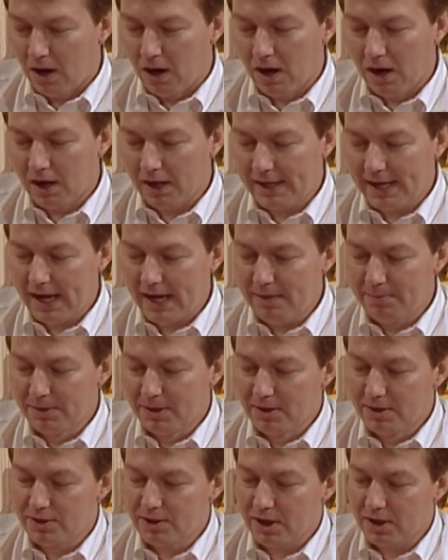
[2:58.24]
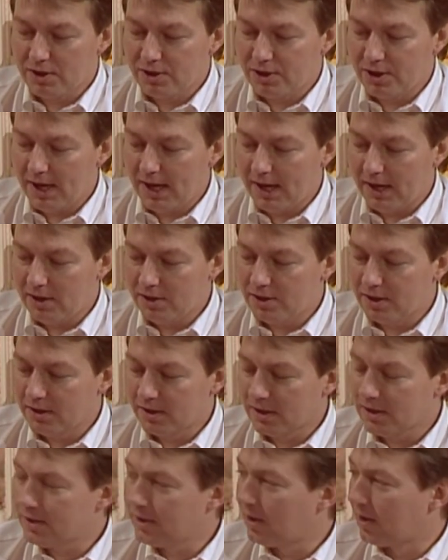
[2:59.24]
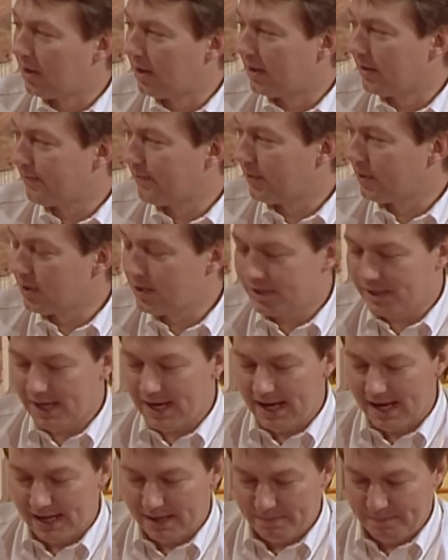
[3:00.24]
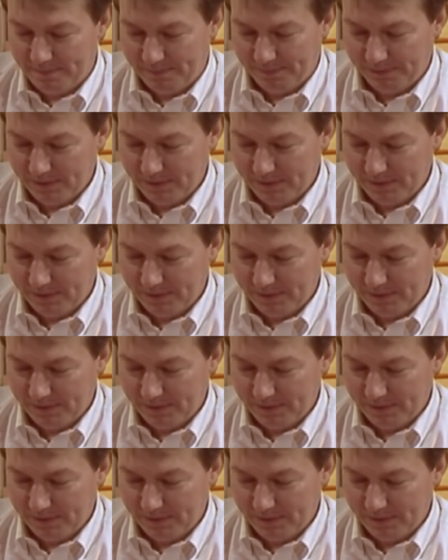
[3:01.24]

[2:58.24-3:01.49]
Our cable just changed in this area first time